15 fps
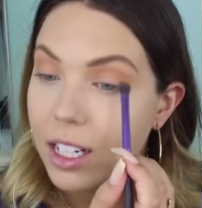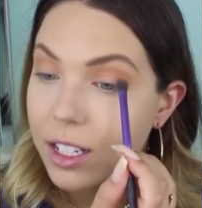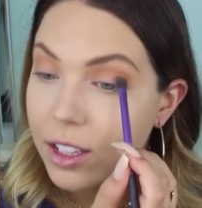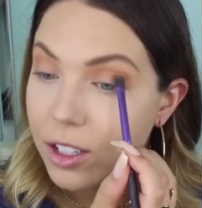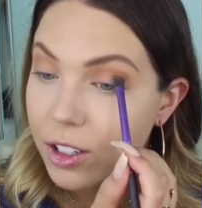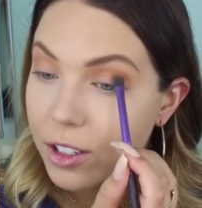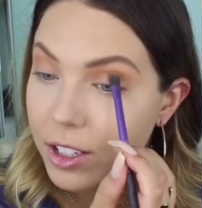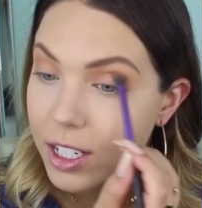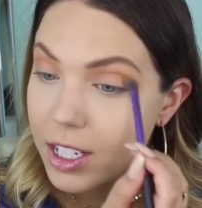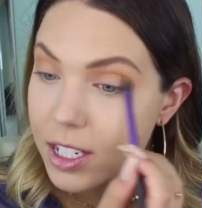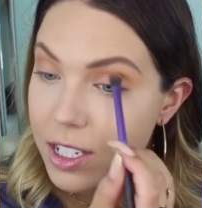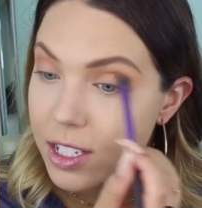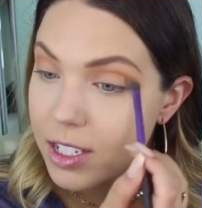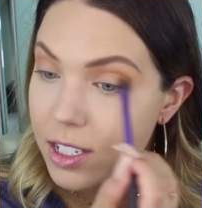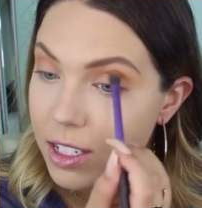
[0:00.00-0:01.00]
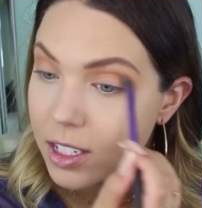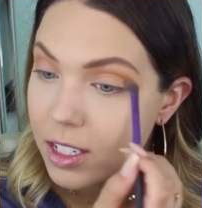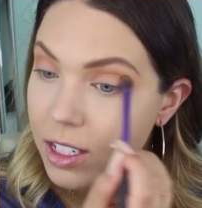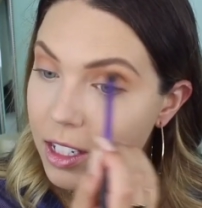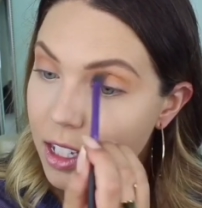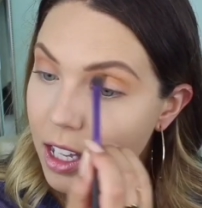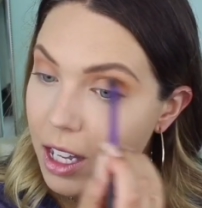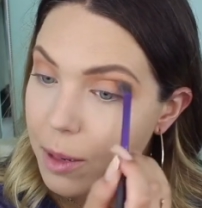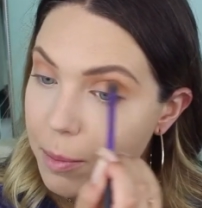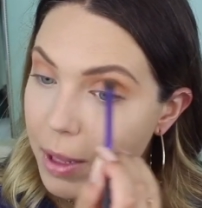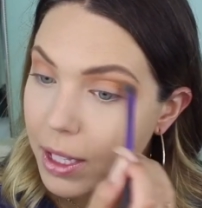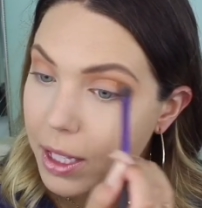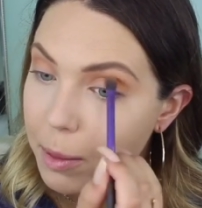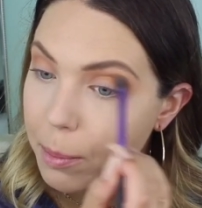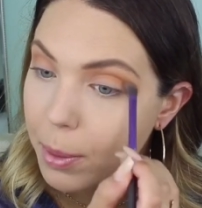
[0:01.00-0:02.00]
that in the crease and
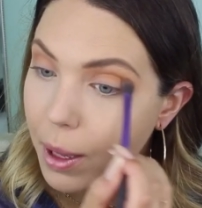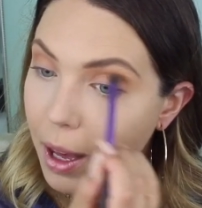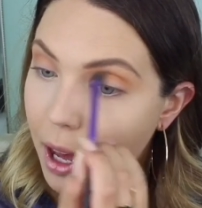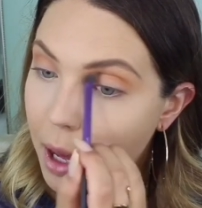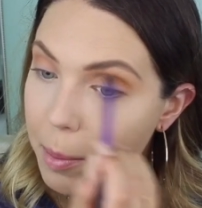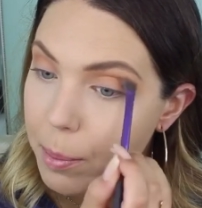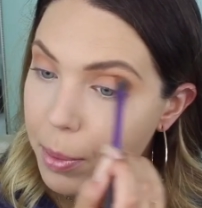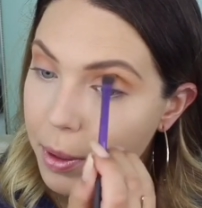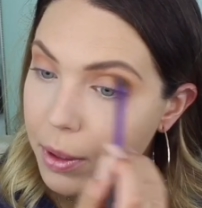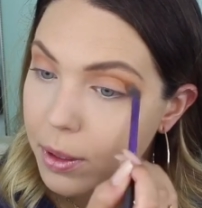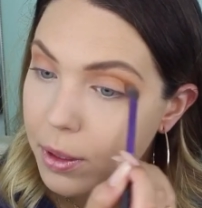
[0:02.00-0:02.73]
make it pop.